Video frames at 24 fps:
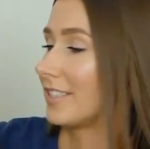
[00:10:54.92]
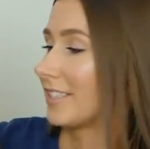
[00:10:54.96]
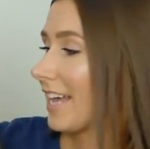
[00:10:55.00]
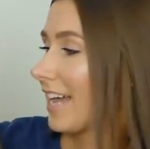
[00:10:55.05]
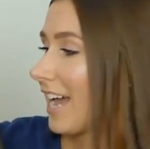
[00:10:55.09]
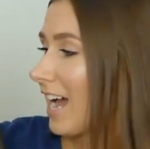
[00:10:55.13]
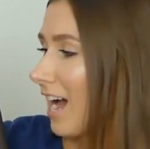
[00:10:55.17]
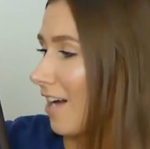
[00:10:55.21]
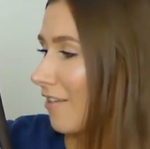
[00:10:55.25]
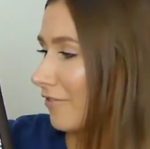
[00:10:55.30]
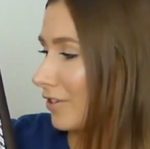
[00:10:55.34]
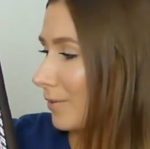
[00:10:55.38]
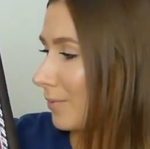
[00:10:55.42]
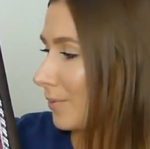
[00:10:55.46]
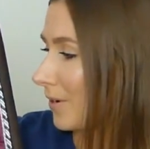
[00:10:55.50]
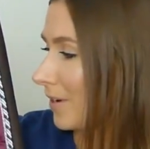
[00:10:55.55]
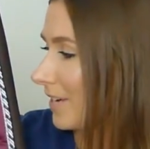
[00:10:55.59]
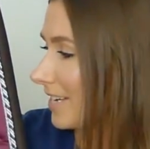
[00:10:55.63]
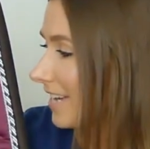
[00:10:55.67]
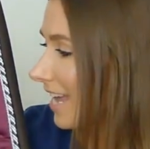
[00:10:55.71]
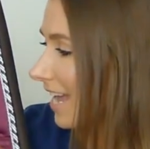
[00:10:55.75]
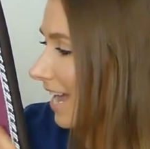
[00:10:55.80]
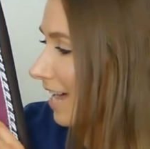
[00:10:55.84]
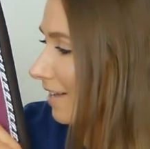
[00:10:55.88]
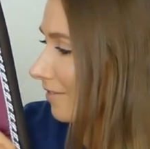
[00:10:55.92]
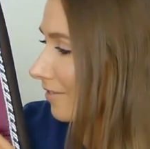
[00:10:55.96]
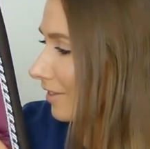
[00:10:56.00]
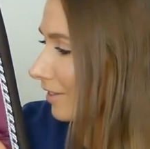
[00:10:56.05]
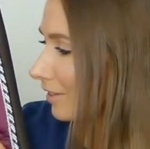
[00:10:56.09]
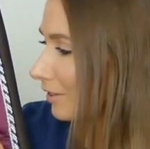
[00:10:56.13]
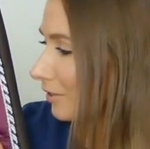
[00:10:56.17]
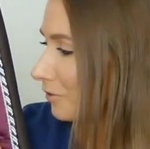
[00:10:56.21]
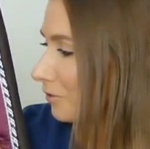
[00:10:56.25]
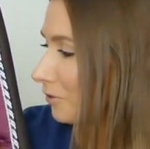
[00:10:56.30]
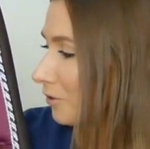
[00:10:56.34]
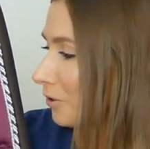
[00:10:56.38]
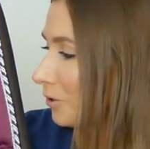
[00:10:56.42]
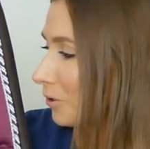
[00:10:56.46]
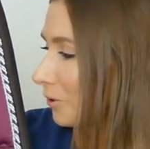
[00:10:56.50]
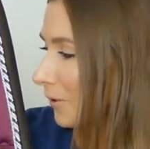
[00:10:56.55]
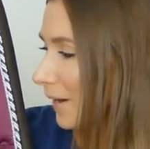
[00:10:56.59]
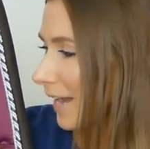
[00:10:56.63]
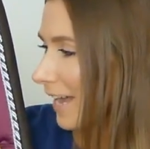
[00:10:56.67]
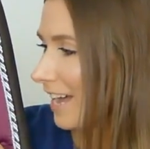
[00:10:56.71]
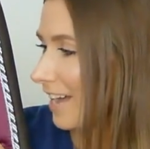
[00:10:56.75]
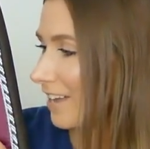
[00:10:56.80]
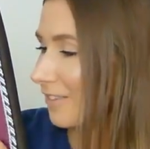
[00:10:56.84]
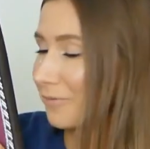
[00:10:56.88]
I have to point out the little
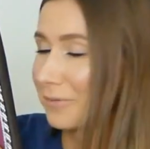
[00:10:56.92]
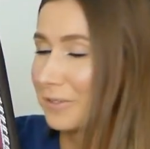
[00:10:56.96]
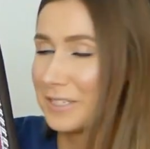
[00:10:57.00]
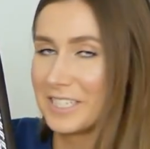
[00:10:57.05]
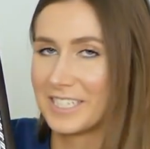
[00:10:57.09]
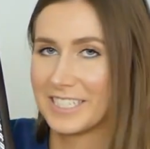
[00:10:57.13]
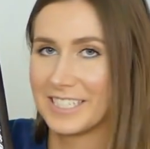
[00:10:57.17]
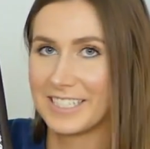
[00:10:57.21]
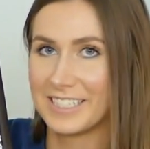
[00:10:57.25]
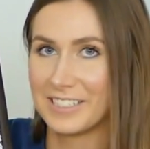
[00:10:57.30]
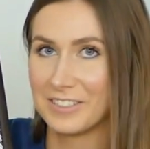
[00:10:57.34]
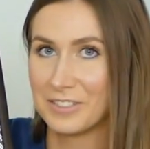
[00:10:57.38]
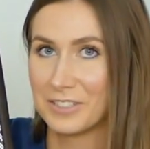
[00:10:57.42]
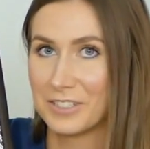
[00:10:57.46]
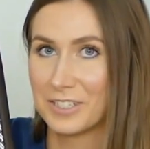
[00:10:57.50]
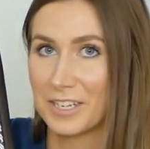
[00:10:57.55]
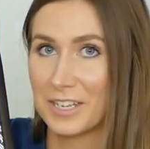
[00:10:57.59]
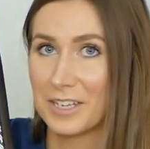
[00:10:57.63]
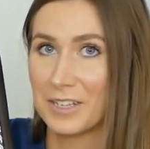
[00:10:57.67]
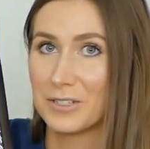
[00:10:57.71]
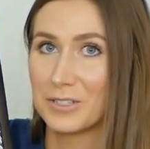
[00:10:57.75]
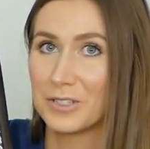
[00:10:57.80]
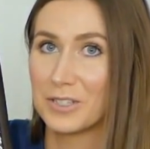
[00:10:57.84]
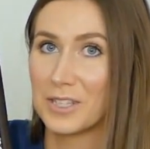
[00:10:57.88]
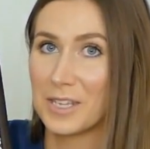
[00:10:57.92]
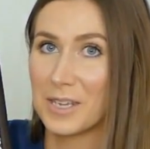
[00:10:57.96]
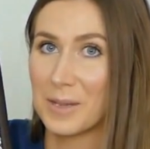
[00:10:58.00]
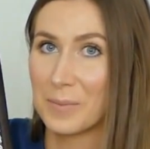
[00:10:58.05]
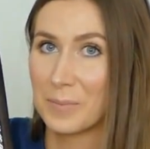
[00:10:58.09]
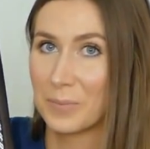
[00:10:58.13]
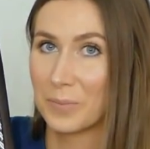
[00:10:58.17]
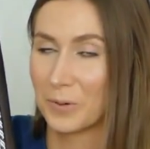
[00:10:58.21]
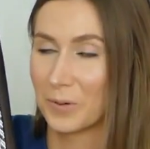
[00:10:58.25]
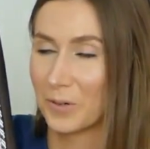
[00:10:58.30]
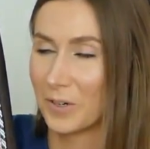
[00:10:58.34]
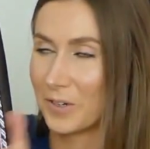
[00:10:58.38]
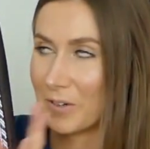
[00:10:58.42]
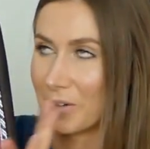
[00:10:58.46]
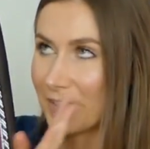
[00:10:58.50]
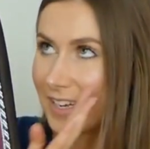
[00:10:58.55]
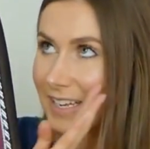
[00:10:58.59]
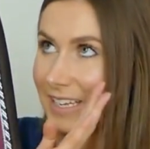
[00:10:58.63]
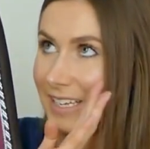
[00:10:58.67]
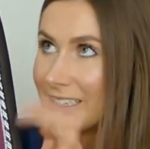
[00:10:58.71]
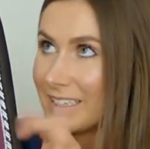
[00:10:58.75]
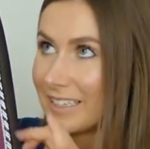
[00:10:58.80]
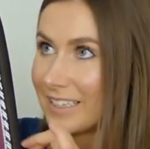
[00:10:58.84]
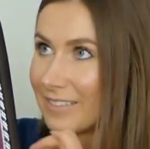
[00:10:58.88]
crown which is stitched into the
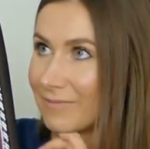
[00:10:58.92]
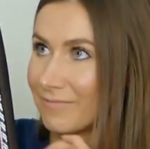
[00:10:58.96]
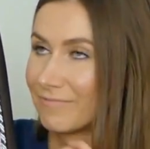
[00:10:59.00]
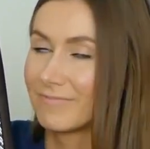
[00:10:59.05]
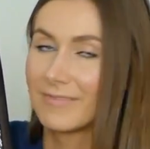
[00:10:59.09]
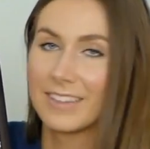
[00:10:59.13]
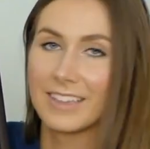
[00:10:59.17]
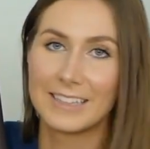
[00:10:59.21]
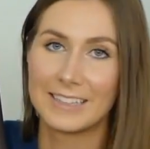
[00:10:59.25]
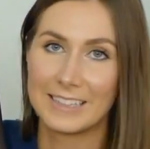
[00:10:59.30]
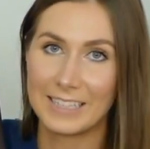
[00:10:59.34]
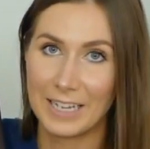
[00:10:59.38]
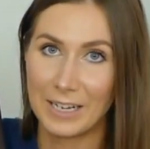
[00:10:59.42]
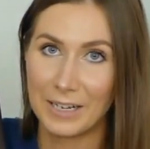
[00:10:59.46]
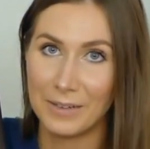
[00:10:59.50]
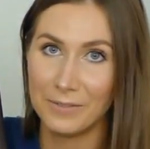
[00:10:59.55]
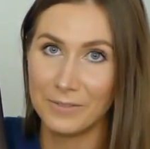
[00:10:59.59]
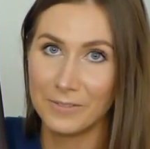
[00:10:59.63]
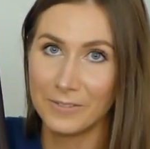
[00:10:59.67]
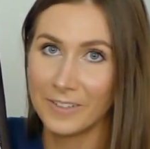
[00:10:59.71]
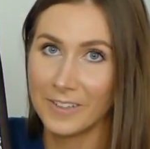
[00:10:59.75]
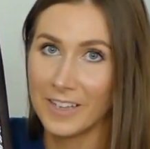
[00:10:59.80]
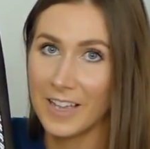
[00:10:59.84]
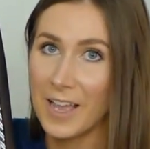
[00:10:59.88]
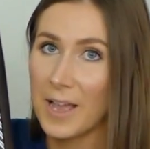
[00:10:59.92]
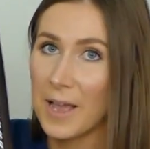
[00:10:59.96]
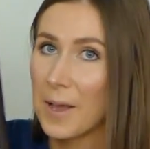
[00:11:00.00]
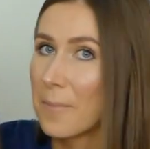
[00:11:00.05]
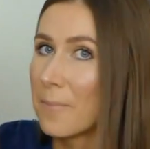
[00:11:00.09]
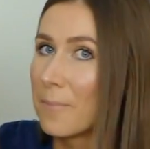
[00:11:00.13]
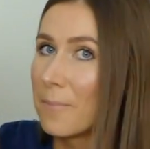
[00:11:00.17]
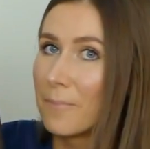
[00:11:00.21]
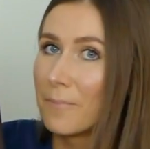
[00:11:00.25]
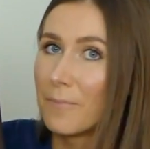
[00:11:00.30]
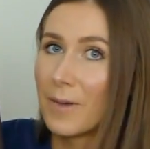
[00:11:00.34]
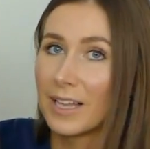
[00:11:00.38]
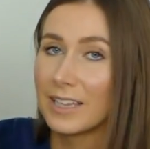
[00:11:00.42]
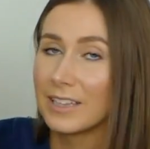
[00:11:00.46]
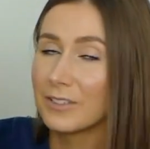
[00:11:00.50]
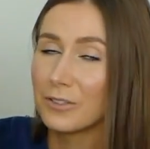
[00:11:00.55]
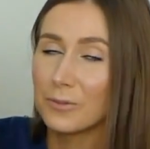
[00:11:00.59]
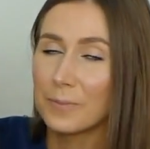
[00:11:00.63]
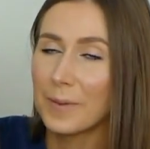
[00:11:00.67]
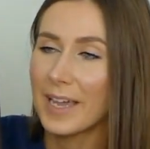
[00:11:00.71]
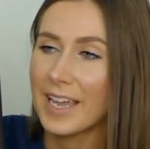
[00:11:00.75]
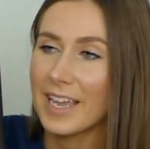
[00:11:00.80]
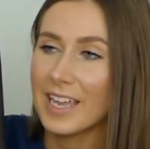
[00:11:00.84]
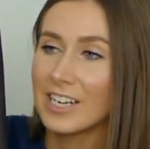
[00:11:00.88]
embroidery. Love. My
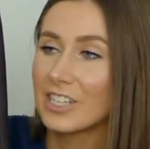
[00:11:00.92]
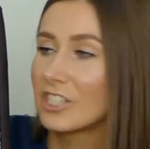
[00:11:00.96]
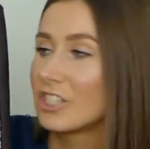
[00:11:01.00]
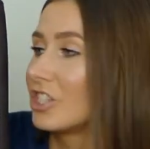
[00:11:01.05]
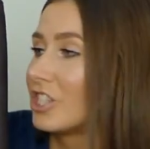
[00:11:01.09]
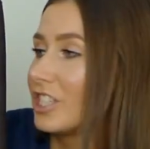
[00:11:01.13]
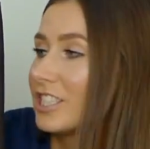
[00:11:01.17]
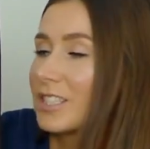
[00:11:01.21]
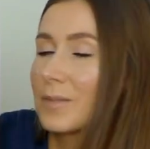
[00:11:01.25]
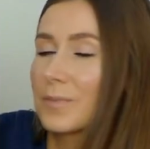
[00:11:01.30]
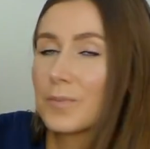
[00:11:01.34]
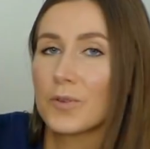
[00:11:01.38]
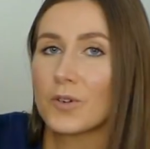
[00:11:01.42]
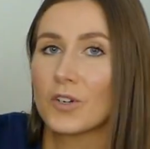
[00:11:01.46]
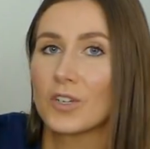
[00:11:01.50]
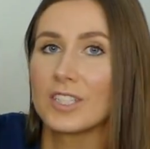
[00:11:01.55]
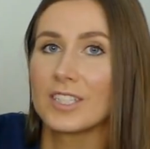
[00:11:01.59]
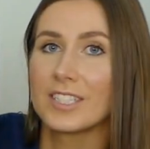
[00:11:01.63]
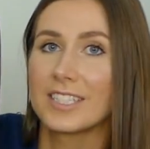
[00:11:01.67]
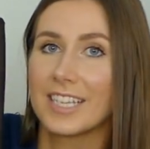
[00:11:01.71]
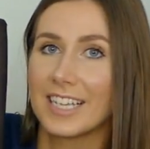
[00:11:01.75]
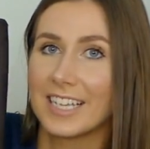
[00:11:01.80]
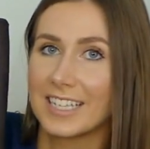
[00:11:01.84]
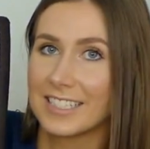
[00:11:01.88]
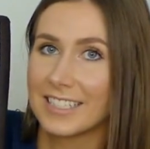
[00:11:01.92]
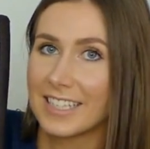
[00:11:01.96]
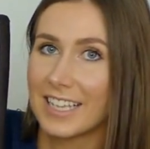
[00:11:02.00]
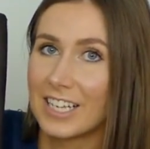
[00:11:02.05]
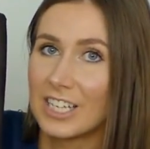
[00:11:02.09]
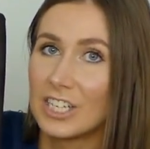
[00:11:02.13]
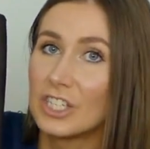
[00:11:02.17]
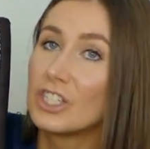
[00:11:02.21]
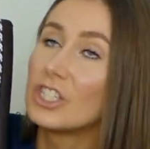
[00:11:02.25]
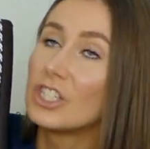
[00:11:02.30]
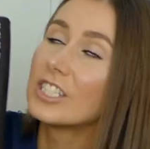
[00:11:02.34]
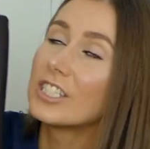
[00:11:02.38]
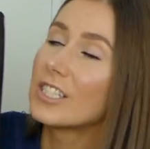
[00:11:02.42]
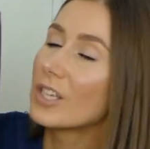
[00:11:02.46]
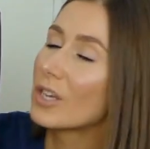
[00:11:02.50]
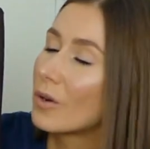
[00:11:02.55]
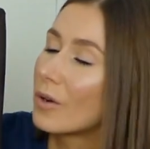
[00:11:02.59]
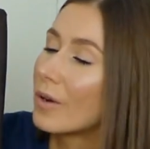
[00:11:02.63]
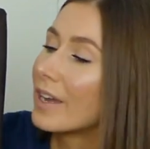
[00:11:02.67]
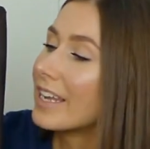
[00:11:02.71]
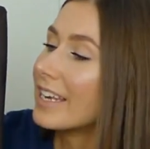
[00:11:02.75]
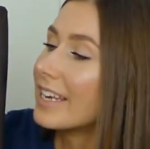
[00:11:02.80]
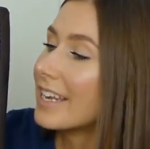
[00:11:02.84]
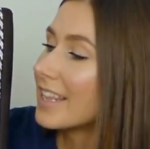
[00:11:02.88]
little Peach, she's a princess and a
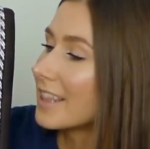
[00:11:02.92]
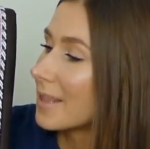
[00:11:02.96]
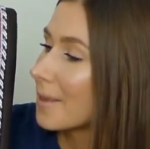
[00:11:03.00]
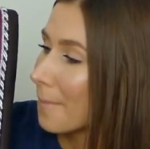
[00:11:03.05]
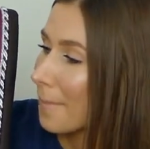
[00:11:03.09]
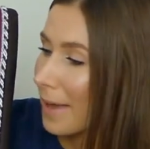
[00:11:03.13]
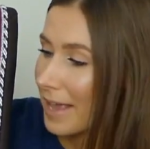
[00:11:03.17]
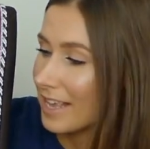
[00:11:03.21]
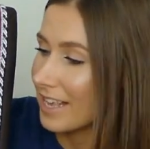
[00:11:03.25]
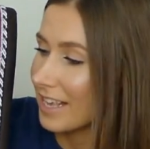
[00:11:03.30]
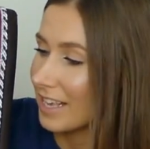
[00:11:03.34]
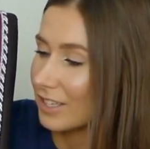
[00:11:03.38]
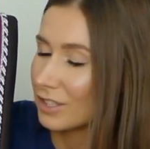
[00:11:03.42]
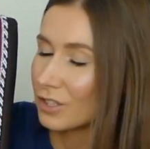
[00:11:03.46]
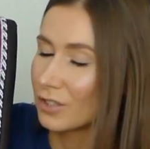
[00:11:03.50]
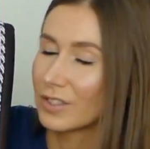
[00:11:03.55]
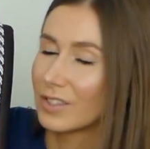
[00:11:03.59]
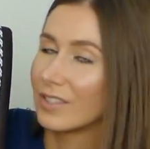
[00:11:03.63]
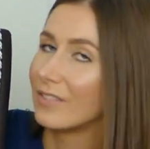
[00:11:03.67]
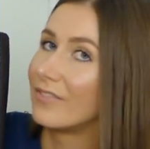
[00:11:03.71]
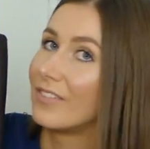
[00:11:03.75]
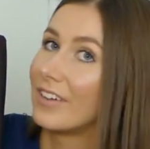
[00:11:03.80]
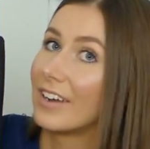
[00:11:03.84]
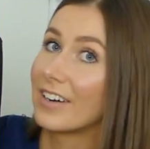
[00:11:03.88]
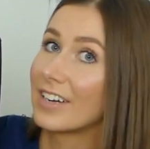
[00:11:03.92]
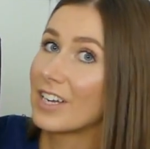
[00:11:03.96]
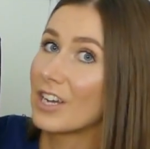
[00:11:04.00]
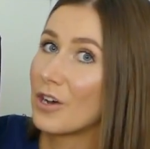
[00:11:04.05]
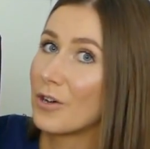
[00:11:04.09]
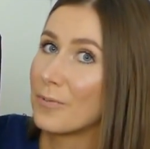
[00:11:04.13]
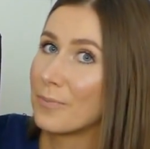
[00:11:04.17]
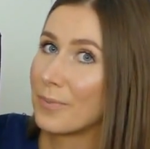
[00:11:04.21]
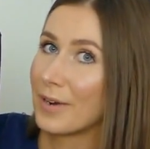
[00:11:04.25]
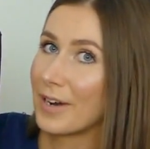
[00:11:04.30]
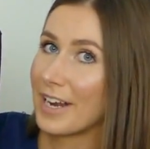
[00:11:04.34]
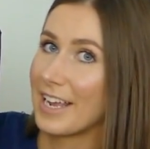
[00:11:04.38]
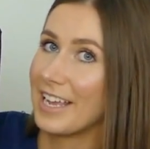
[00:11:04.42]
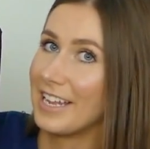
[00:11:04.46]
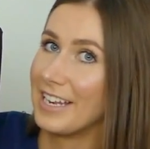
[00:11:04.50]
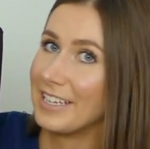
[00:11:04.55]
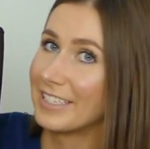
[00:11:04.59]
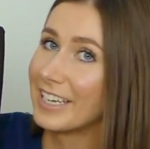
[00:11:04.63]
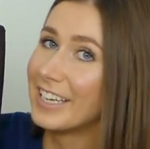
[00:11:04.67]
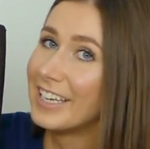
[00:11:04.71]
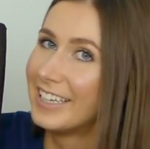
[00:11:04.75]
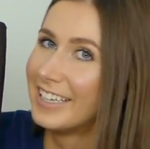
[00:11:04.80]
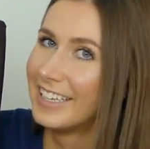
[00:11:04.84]
queen in the making, so it's very on brand.